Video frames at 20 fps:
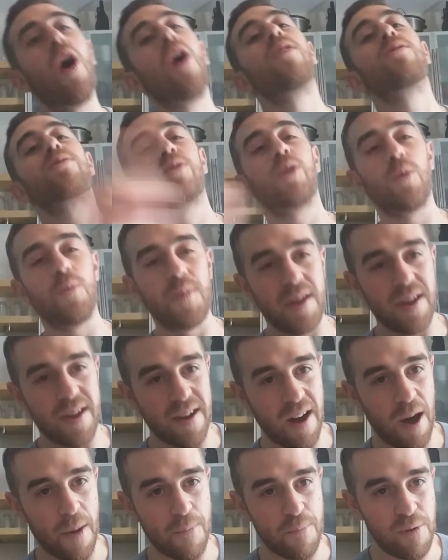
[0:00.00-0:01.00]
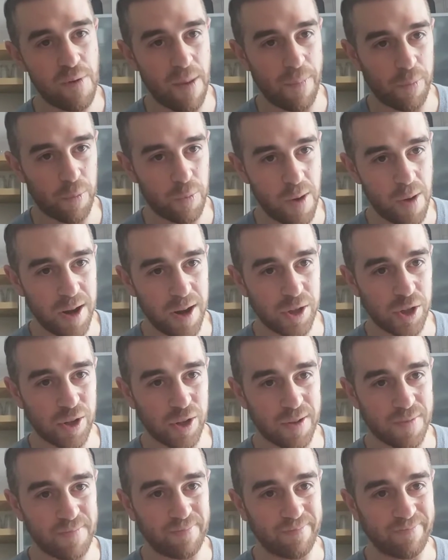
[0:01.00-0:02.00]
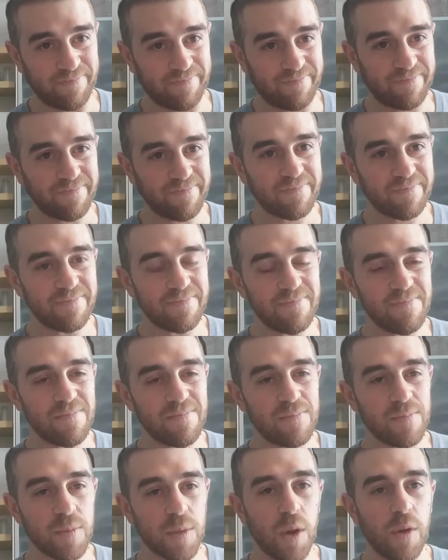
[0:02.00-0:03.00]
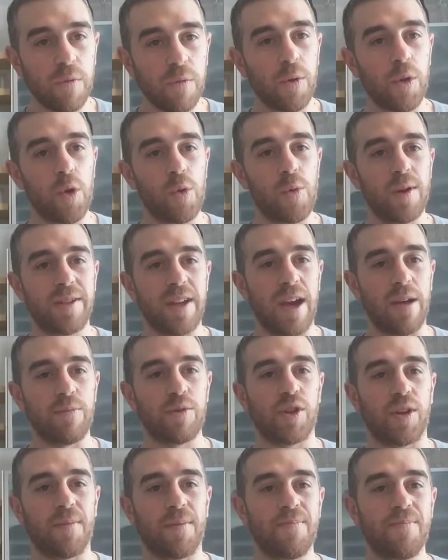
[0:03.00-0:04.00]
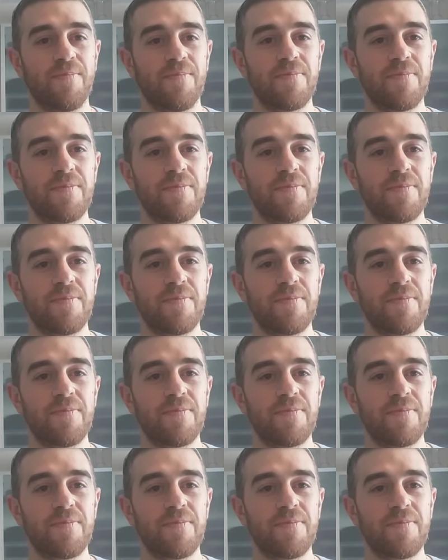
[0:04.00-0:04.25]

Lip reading: also be a preparation for the redemption.